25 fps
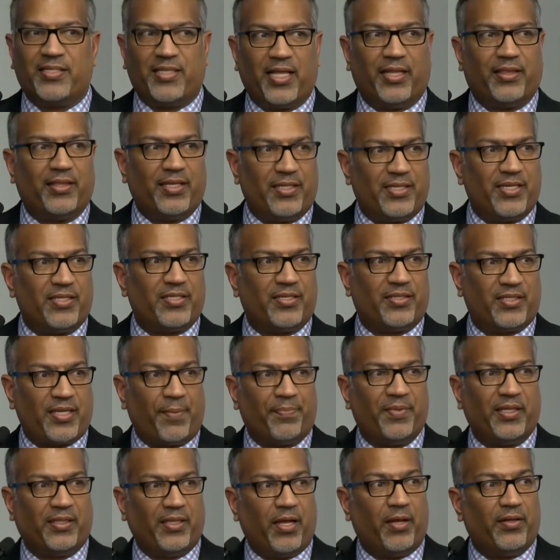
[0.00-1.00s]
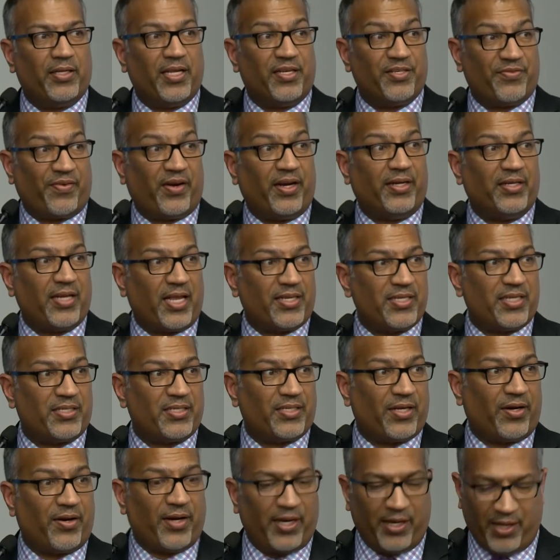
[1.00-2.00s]
that this is something that is very
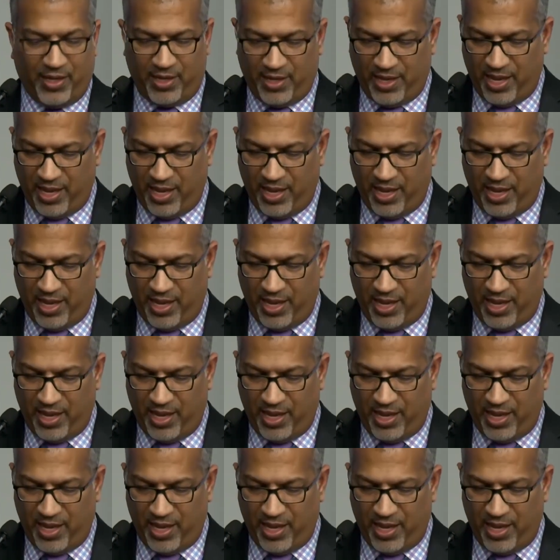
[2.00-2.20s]
necessary.